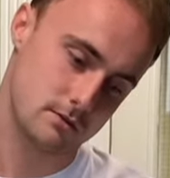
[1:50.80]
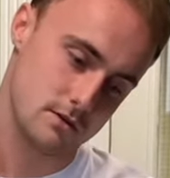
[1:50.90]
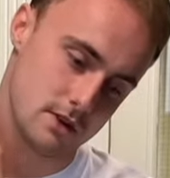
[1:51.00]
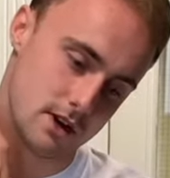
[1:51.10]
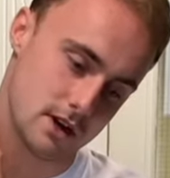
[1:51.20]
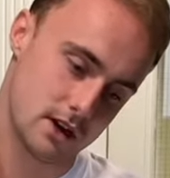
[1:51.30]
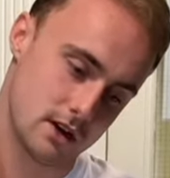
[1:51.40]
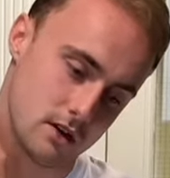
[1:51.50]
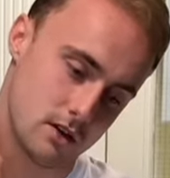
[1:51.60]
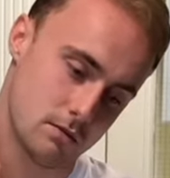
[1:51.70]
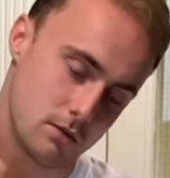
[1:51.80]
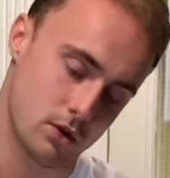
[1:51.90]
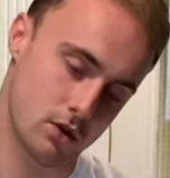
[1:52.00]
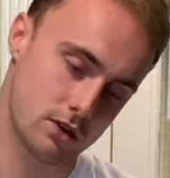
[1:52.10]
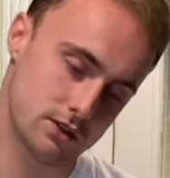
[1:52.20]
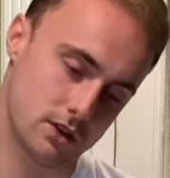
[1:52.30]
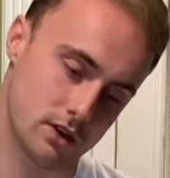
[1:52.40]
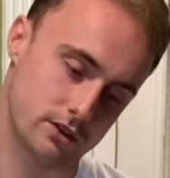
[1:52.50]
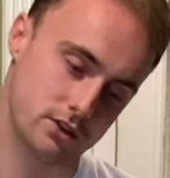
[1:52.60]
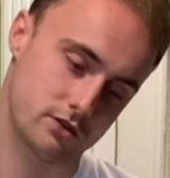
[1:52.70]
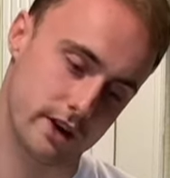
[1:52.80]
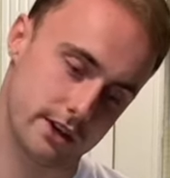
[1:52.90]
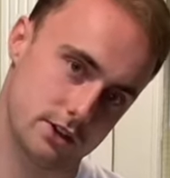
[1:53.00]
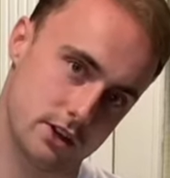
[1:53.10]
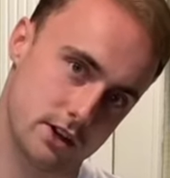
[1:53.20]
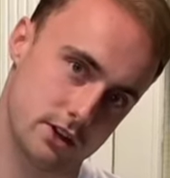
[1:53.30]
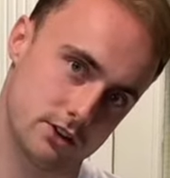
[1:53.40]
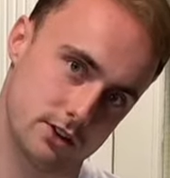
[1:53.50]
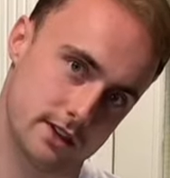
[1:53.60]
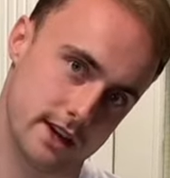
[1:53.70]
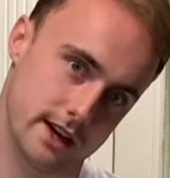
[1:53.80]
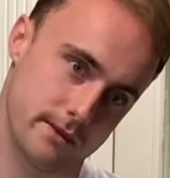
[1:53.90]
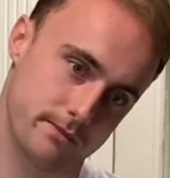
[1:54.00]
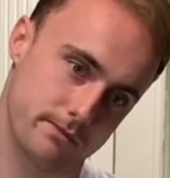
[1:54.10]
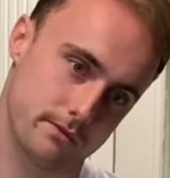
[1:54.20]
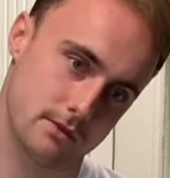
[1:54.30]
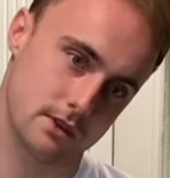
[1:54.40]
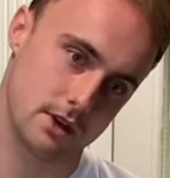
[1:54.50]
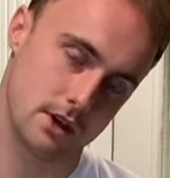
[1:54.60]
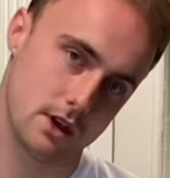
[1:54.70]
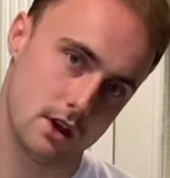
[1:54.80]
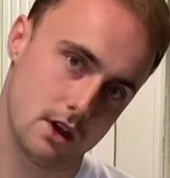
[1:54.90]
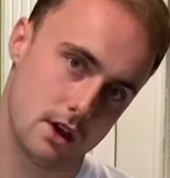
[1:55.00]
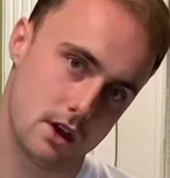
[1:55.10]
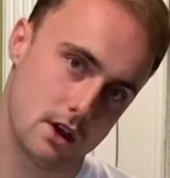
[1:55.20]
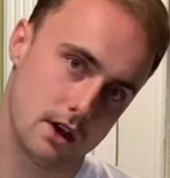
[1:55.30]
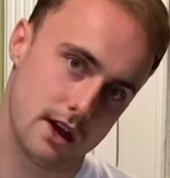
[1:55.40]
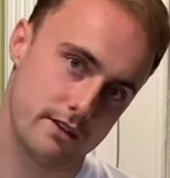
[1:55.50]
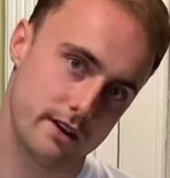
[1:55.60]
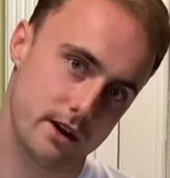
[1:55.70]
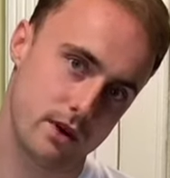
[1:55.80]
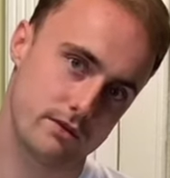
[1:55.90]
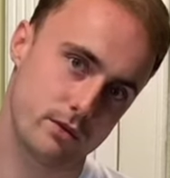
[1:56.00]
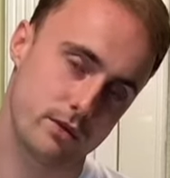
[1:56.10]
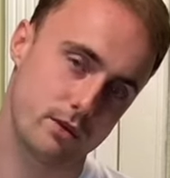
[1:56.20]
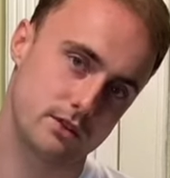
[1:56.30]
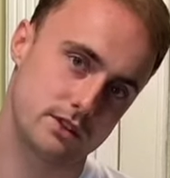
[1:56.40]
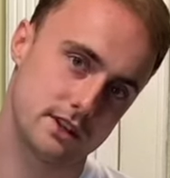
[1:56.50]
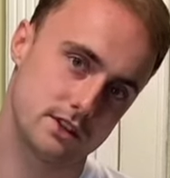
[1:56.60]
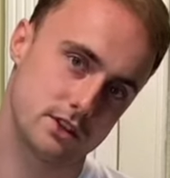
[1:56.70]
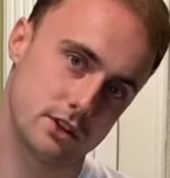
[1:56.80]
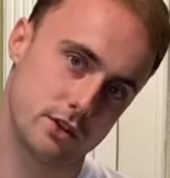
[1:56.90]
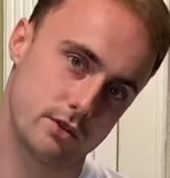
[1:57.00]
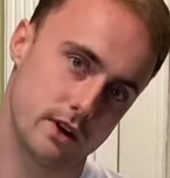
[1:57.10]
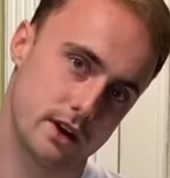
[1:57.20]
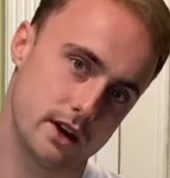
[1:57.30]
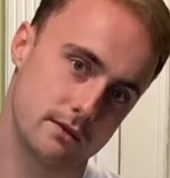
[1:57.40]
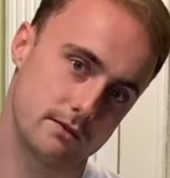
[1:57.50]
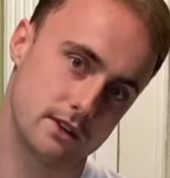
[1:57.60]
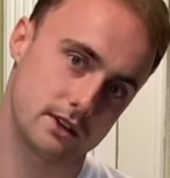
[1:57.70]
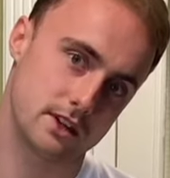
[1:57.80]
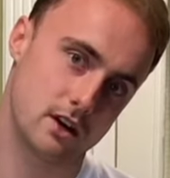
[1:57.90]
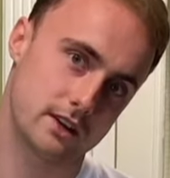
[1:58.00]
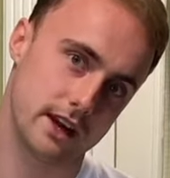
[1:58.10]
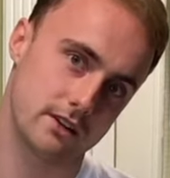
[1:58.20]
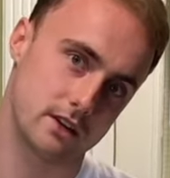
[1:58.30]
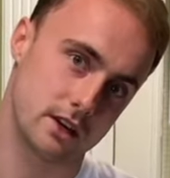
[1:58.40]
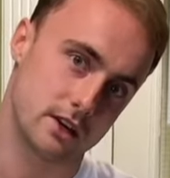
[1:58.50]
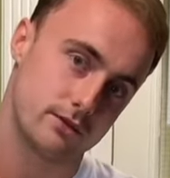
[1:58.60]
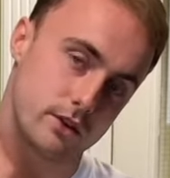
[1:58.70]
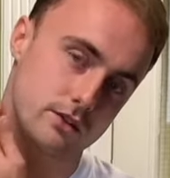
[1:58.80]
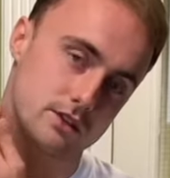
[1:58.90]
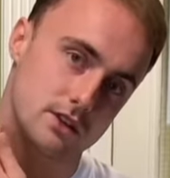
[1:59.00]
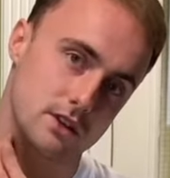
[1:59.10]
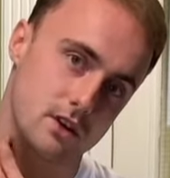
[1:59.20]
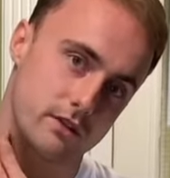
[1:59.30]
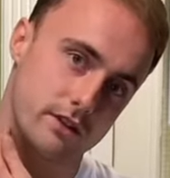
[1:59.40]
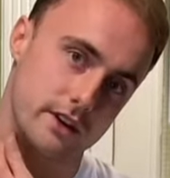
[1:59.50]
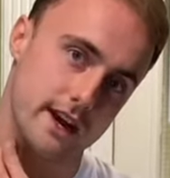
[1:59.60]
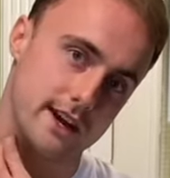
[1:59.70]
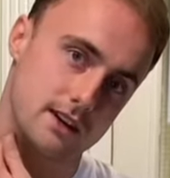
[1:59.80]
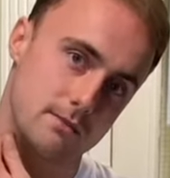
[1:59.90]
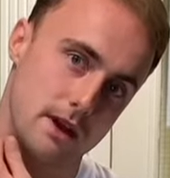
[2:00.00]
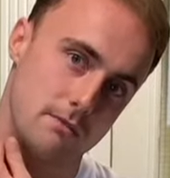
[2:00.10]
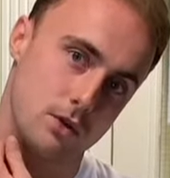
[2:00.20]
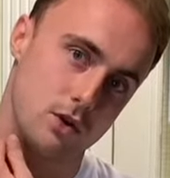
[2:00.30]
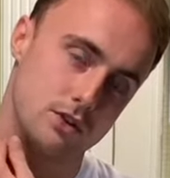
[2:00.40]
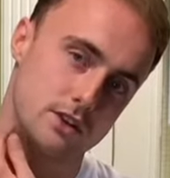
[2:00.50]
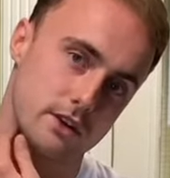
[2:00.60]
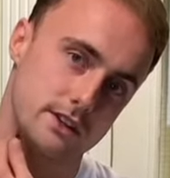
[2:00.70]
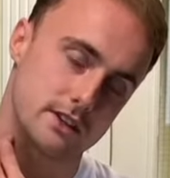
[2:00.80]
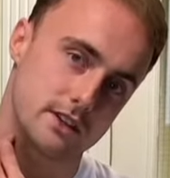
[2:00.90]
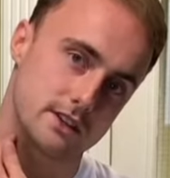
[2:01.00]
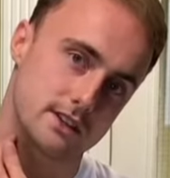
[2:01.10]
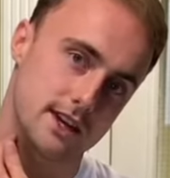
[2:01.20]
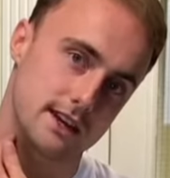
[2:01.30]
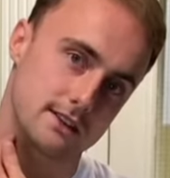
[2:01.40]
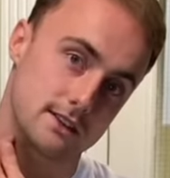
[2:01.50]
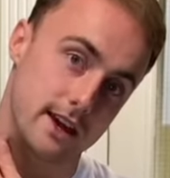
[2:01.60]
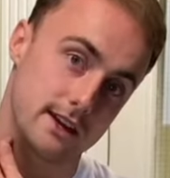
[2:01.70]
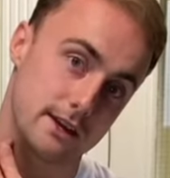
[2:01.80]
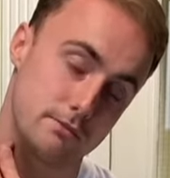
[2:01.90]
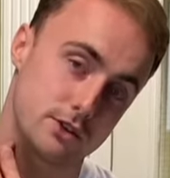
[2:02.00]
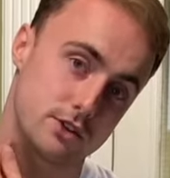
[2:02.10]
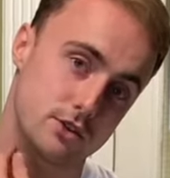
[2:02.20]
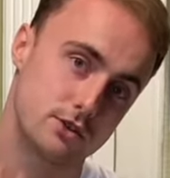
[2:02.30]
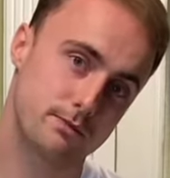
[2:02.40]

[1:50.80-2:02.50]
a lot more of a stretch just here. If, however, we wanted to target the front of the neck a bit more, so into the scalene muscles,